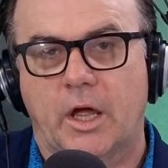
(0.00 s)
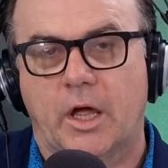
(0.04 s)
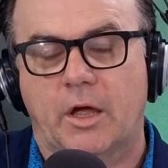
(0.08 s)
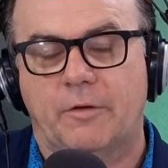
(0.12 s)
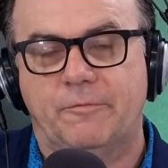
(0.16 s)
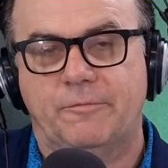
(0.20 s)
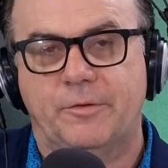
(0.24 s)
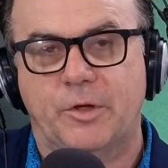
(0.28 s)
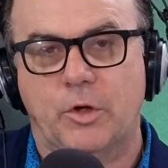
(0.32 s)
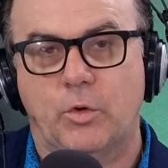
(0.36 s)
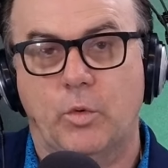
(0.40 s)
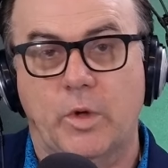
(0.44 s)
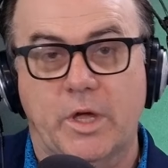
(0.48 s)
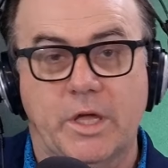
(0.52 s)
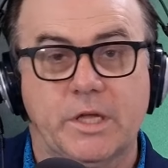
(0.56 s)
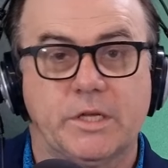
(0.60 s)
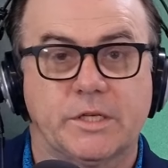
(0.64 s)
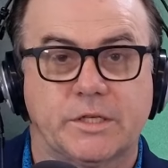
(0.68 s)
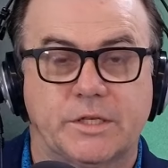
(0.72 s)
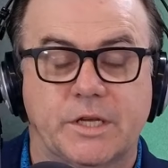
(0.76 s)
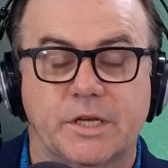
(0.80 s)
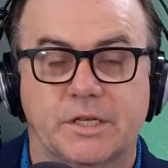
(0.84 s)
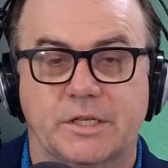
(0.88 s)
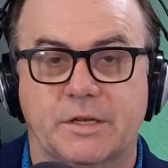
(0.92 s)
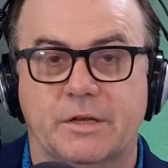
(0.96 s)
view is
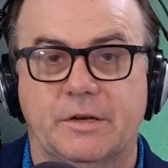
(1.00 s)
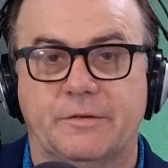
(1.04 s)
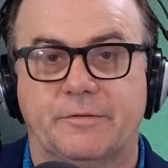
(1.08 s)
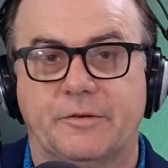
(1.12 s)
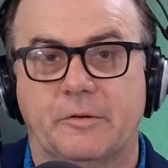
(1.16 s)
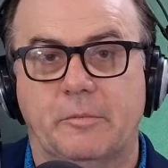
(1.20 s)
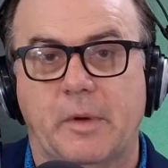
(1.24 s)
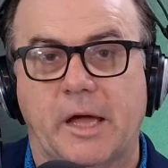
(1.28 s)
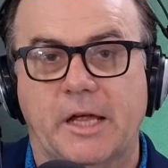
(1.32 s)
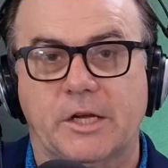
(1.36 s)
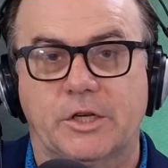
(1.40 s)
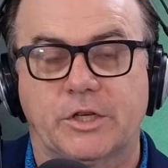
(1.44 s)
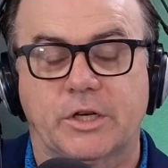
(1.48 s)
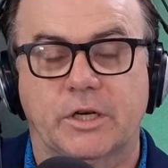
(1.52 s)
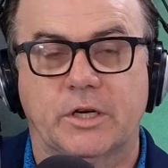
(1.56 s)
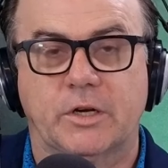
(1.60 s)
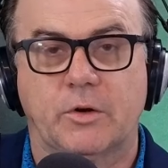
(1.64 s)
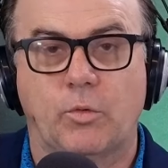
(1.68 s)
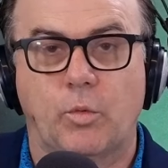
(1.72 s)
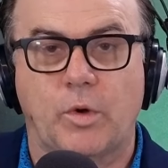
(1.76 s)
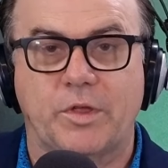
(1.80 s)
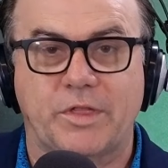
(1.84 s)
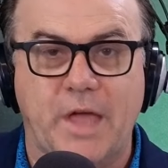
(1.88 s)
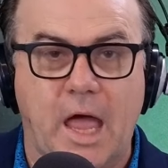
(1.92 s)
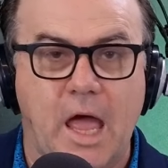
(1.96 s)
disinformation
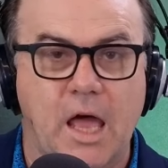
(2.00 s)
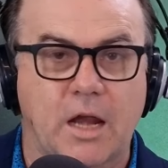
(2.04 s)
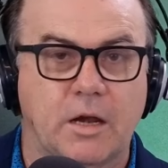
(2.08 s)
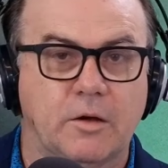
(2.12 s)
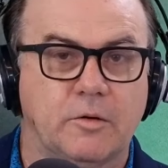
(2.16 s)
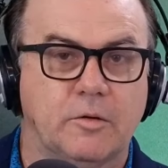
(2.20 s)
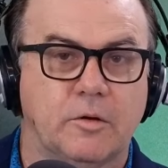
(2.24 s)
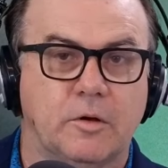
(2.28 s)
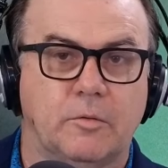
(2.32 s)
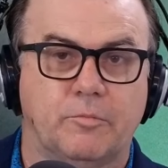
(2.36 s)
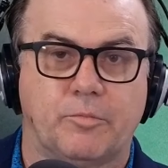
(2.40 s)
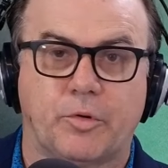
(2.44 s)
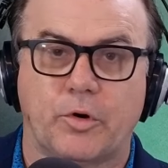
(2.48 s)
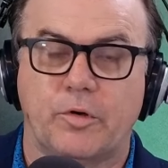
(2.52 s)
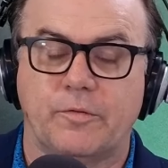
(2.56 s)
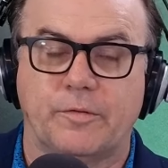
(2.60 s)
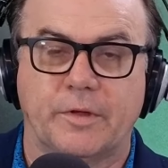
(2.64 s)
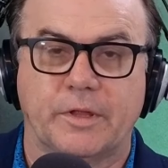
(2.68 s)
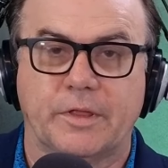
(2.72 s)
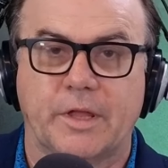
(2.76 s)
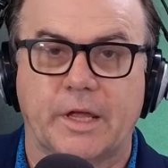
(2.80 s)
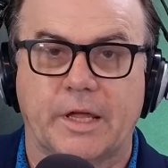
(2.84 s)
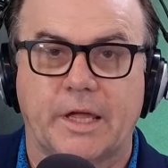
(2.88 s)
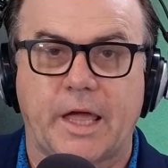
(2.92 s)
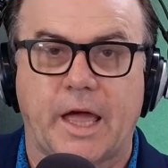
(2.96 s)
without
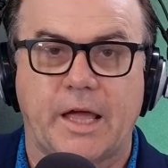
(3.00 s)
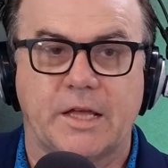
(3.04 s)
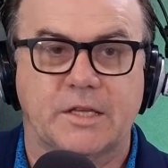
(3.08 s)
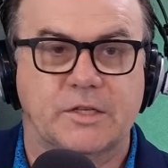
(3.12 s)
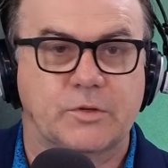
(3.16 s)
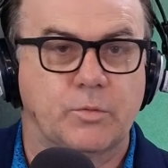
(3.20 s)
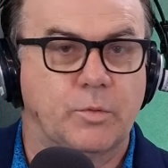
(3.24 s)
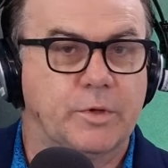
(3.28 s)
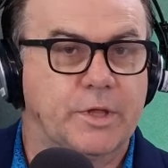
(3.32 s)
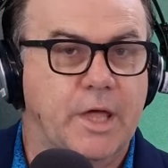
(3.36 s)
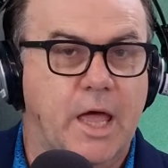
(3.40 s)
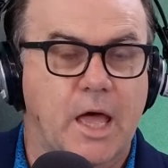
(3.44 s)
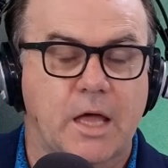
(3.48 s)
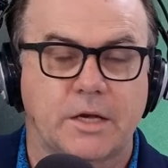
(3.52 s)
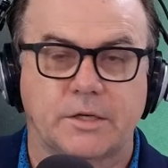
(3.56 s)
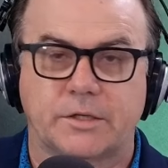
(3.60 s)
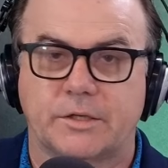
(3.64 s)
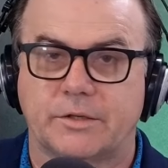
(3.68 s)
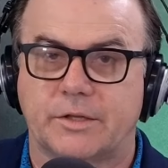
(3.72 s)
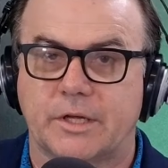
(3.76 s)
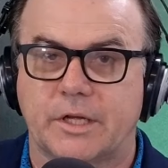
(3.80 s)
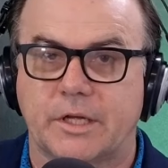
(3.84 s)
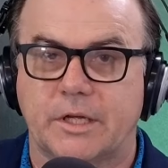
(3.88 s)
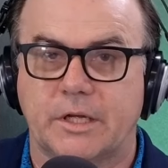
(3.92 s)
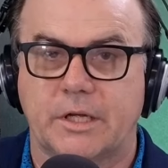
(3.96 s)
proving their case, without
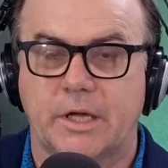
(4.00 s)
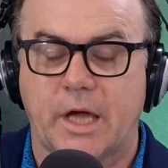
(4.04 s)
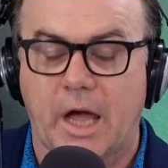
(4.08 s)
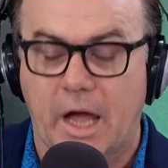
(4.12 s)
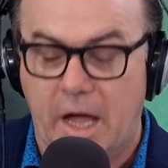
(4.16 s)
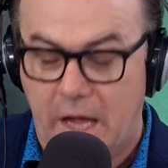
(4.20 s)
the